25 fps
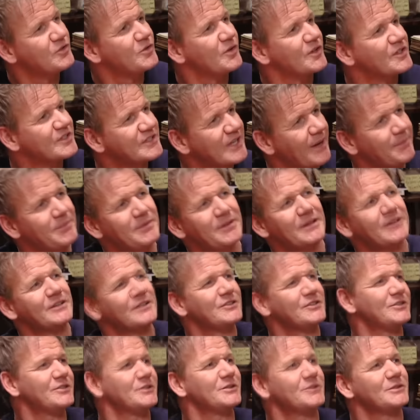to accept it
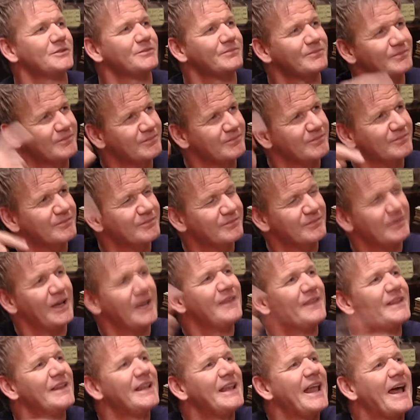because you're
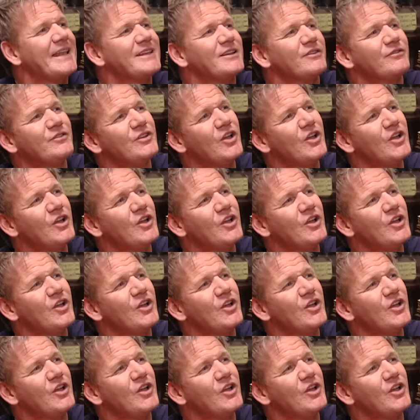in the land of